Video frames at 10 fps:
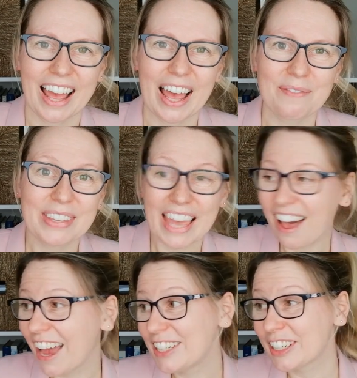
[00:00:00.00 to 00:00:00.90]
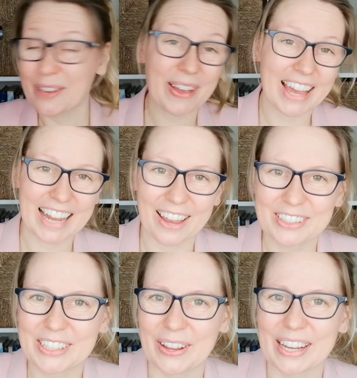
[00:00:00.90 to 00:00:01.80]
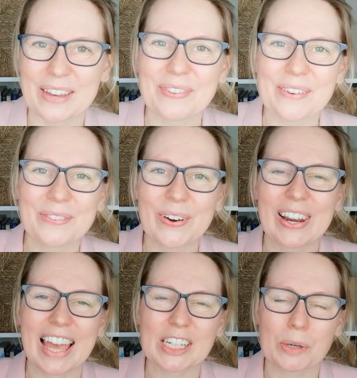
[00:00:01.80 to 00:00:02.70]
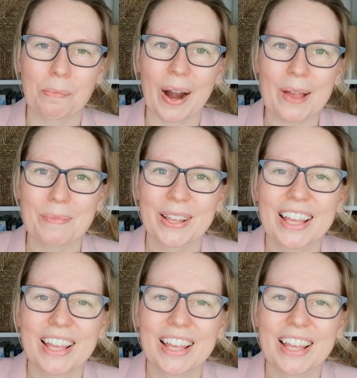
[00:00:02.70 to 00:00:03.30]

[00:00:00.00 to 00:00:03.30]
But yeah, I shall go back now to doing a bit more lecture prep.